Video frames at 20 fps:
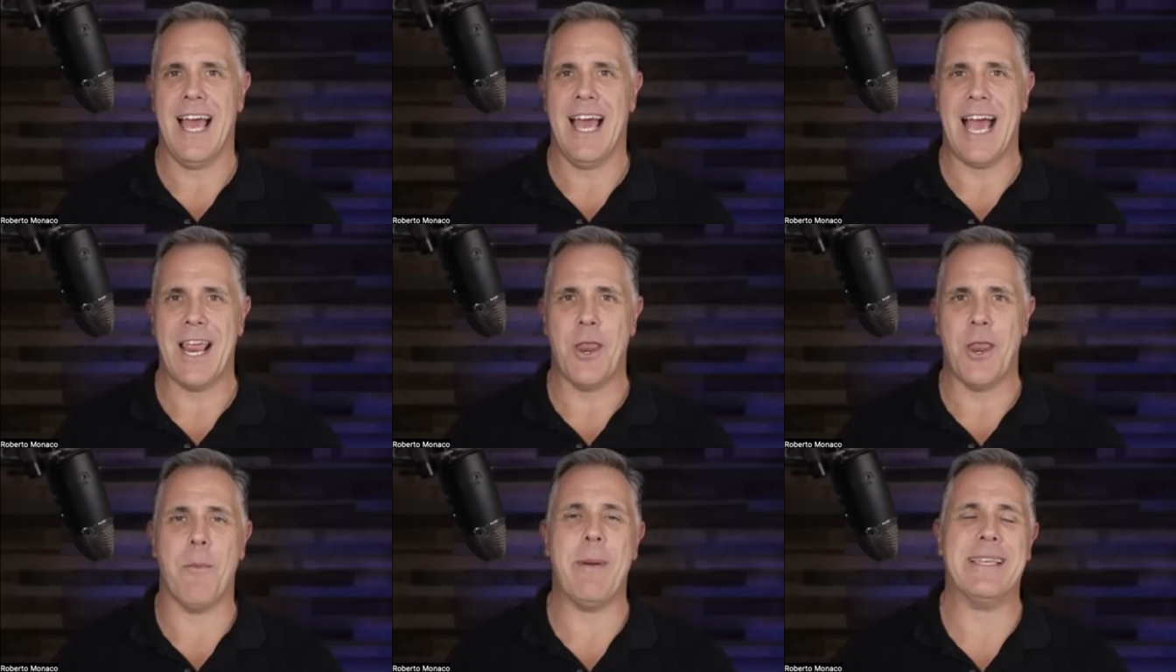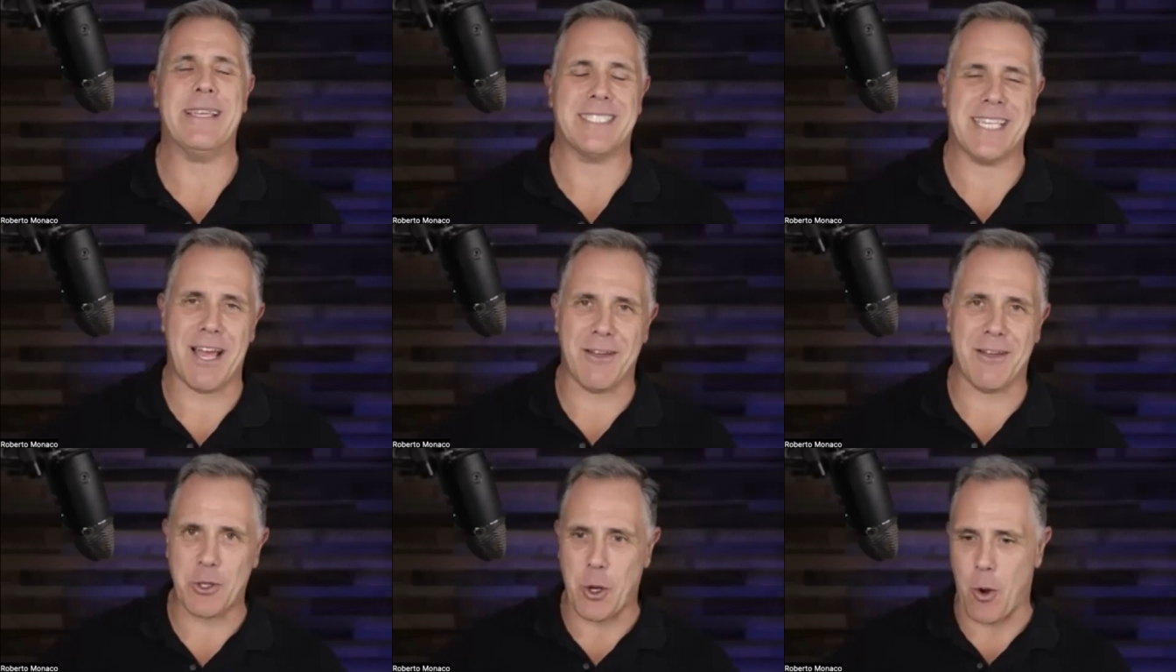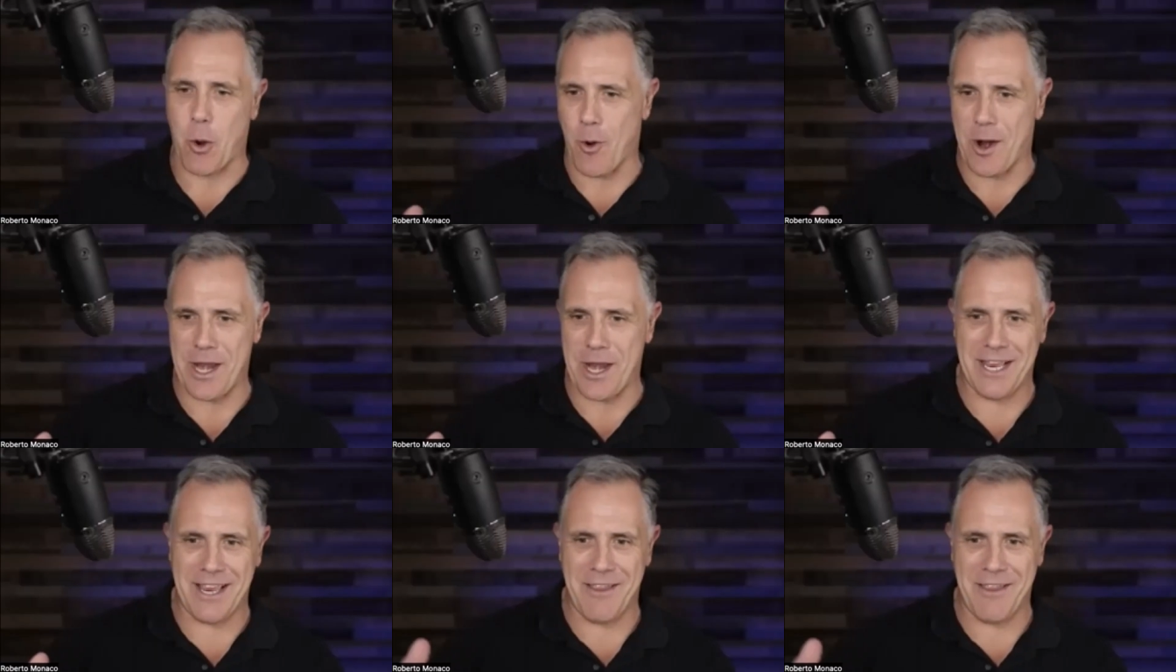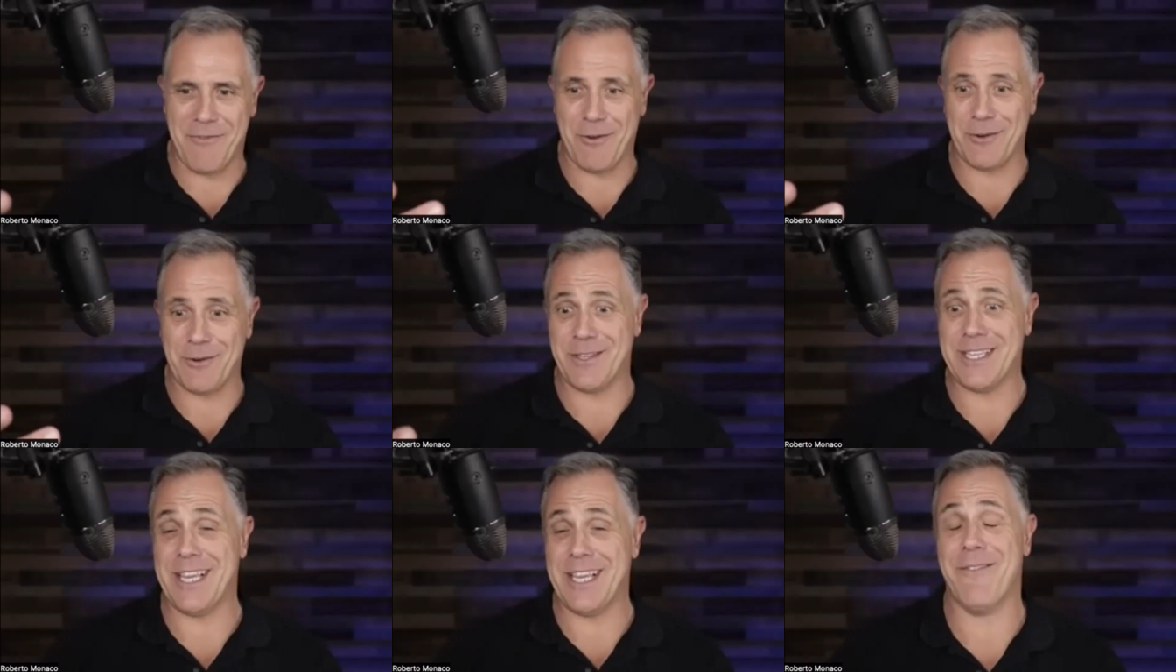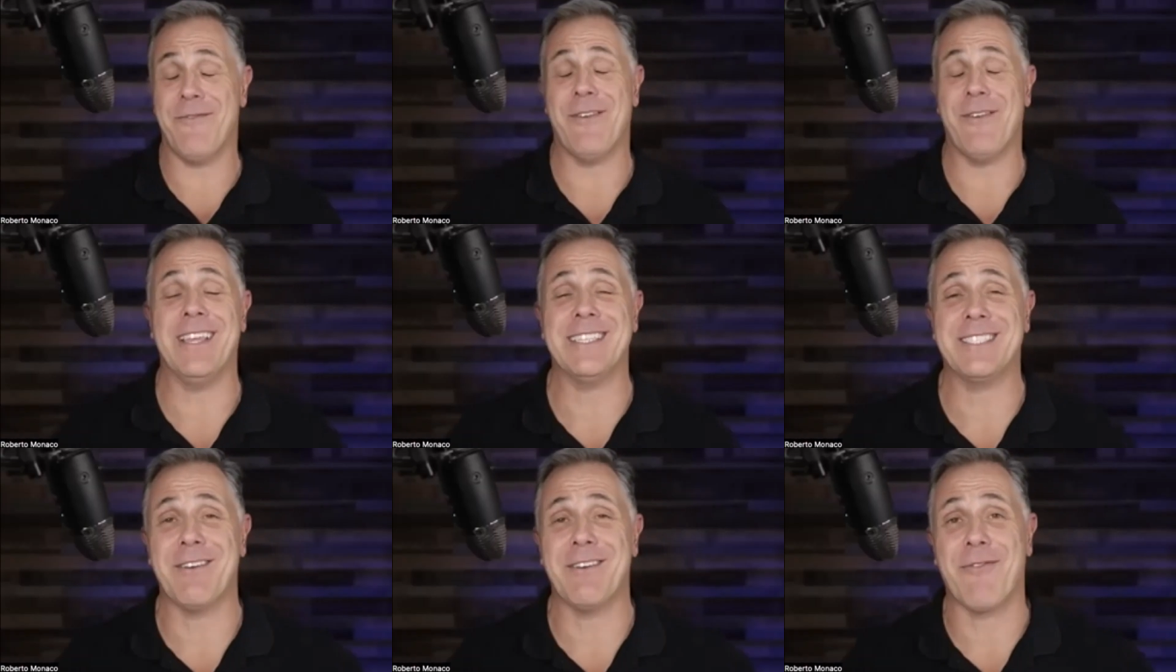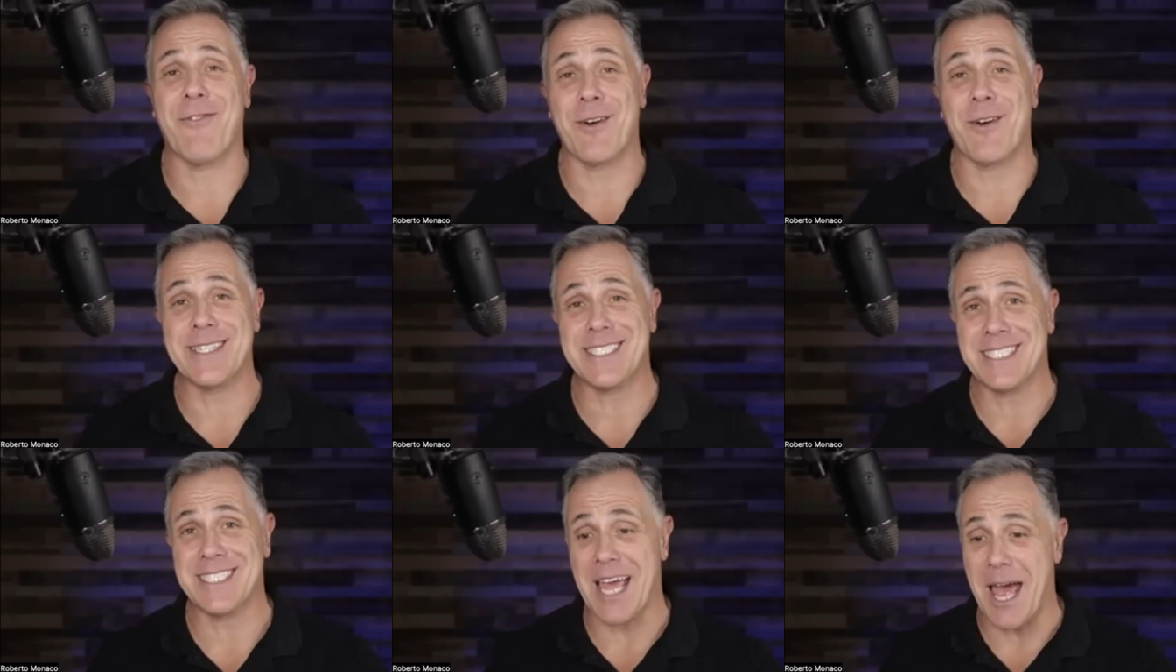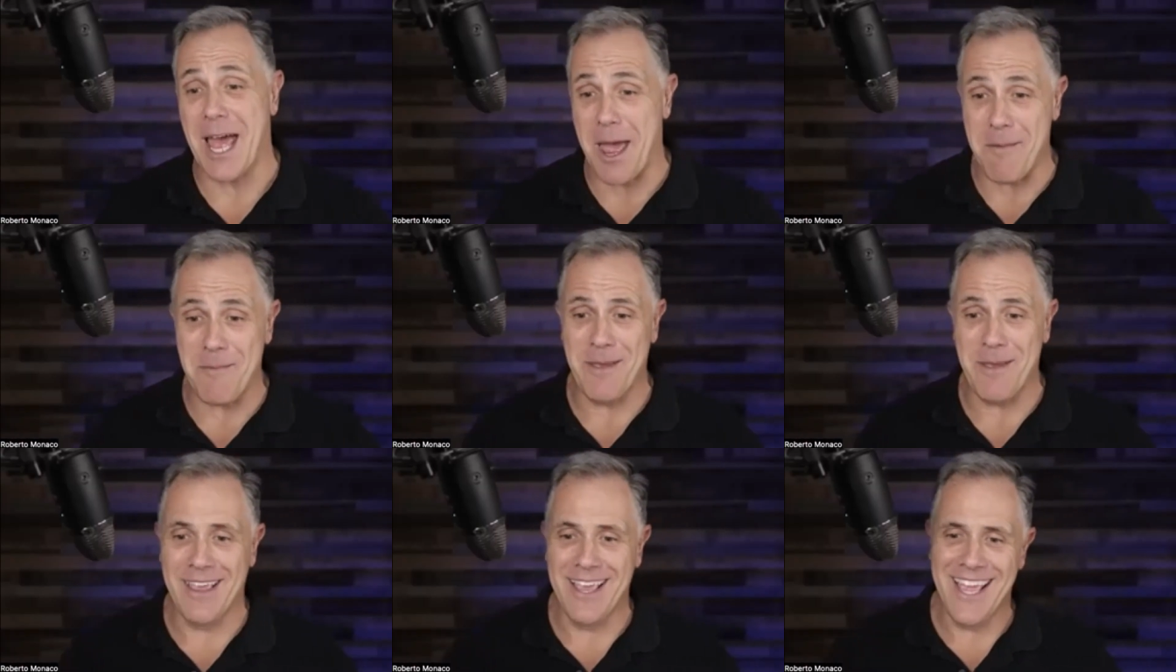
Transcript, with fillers: I know may sound corny if you if it is the first time